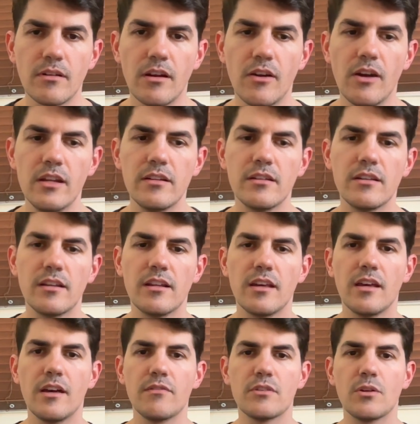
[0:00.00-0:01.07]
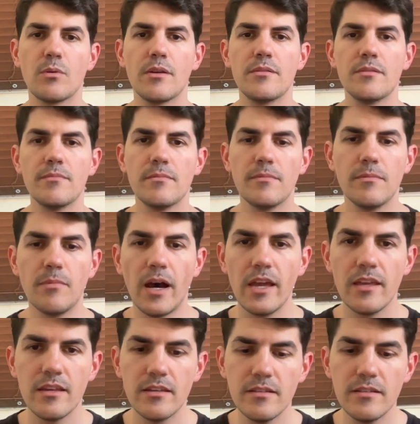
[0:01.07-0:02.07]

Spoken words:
All right, have a good one. Bye.